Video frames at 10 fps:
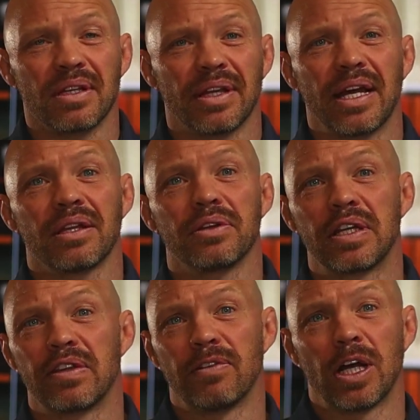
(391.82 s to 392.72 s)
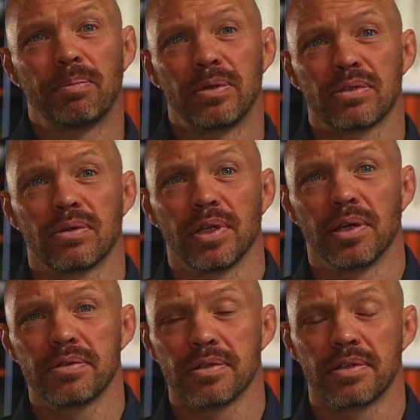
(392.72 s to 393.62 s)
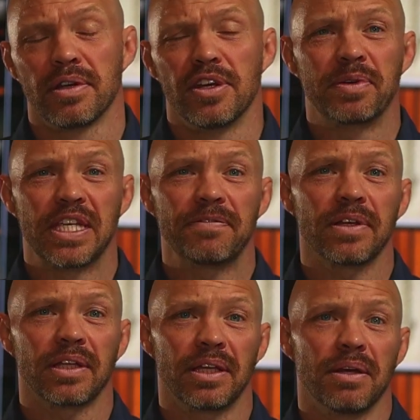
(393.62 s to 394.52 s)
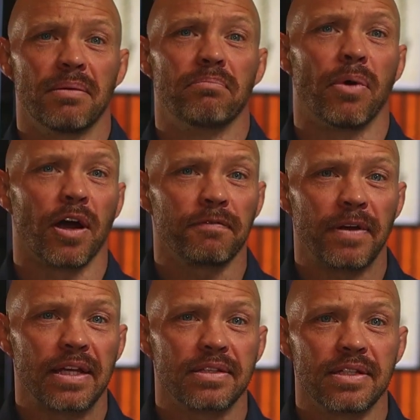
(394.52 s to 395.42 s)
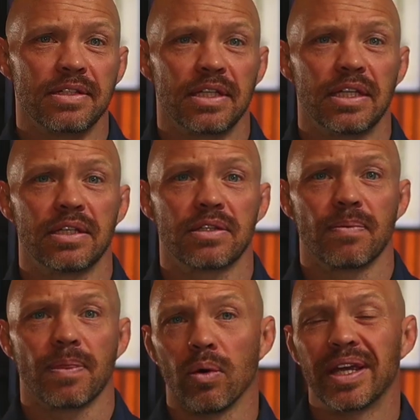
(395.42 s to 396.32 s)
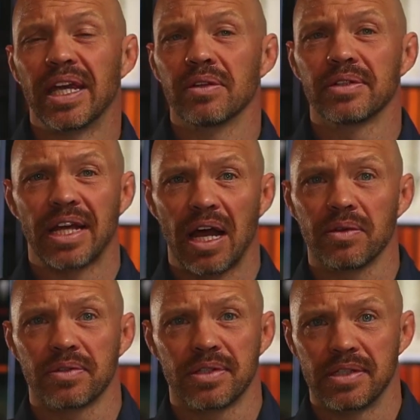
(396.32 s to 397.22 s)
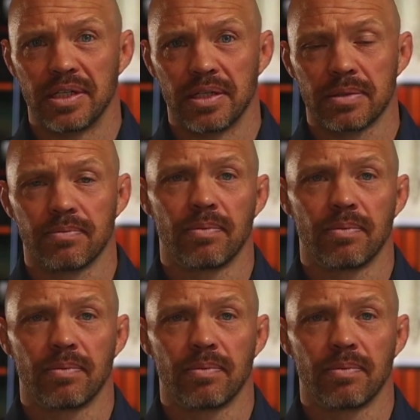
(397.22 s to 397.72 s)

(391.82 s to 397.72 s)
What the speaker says: the likelihood of developing scoliosis, specifically Marfan's disease or Ehlers-Danlos disease.